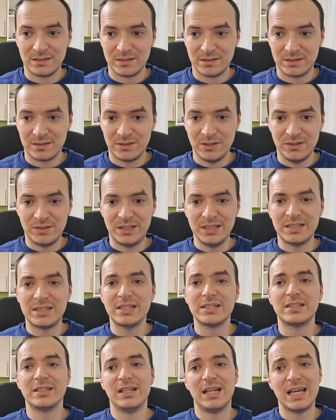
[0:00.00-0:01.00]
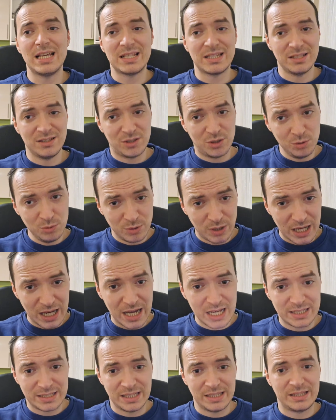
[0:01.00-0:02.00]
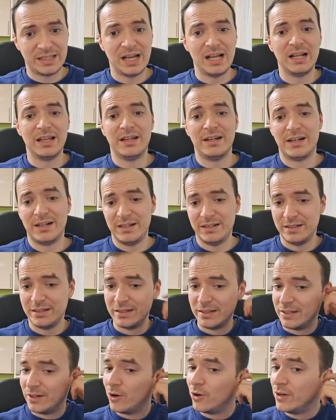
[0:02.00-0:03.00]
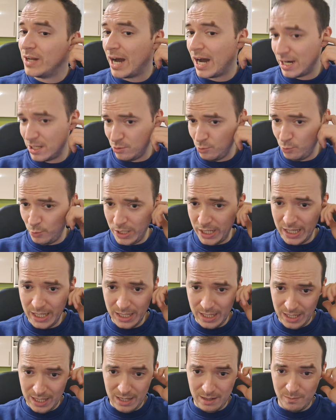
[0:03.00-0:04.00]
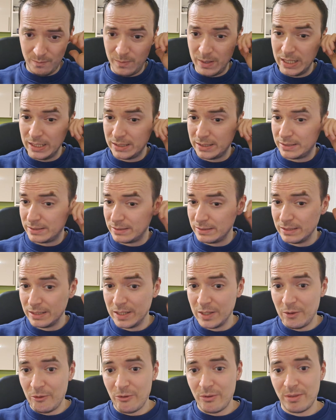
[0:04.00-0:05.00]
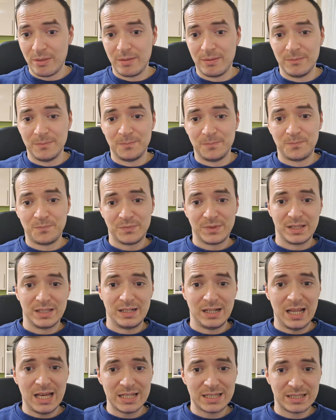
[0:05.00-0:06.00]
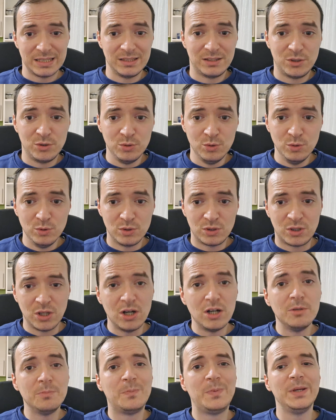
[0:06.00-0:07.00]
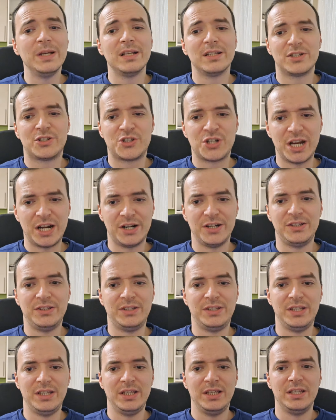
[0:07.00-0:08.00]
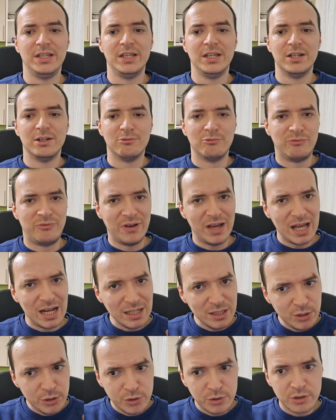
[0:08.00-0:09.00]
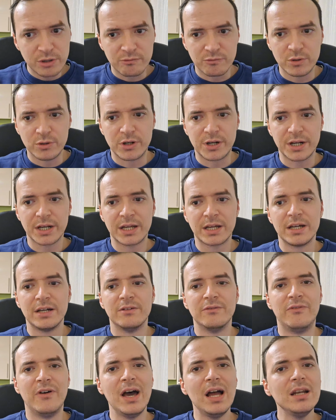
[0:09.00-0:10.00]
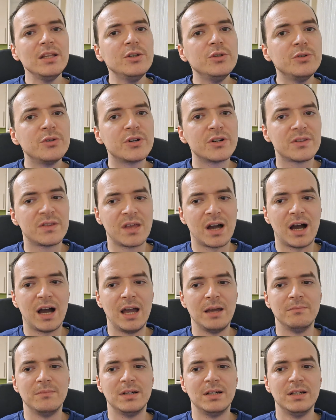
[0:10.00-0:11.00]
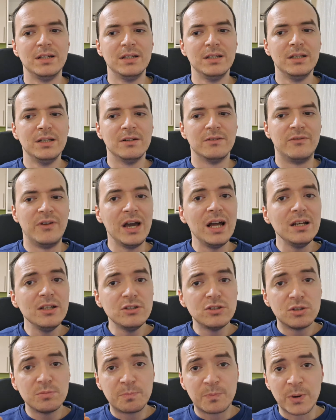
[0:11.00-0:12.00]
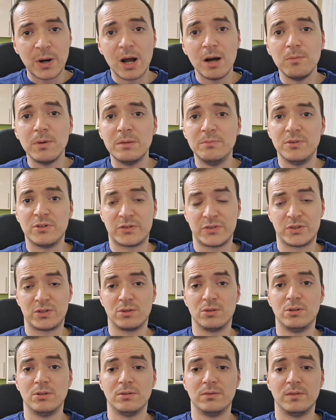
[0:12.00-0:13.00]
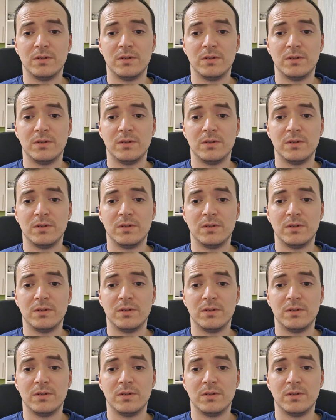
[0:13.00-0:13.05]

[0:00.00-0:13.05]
So this is a lesson 2, guys, that I learned on hard way. But lesson 2, don't build a charity. Value your work. Value your time. Value the problem you solve.